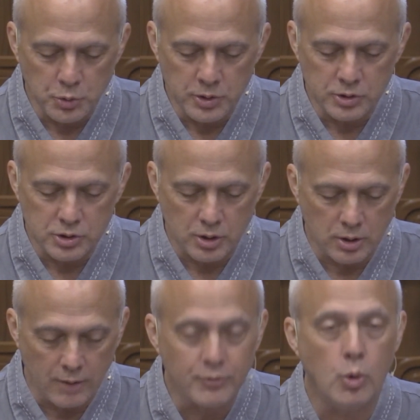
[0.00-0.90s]
is,
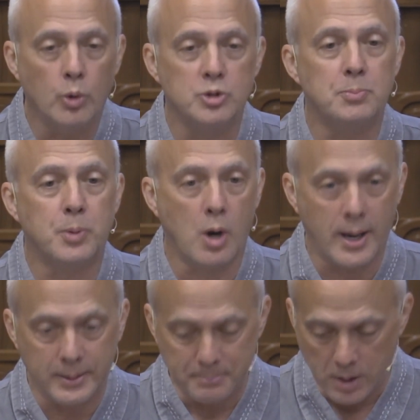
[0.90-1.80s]
of course,
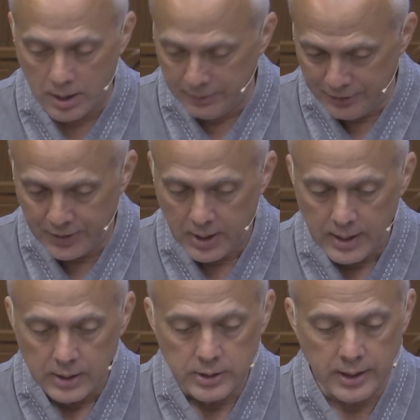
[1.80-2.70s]
Pride Month,
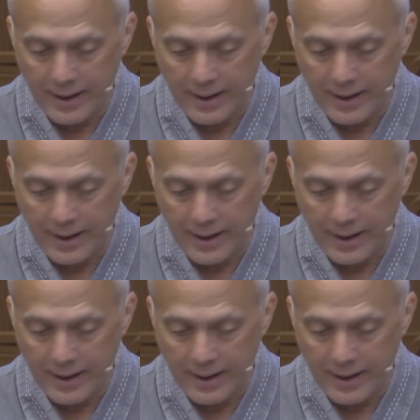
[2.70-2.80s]
and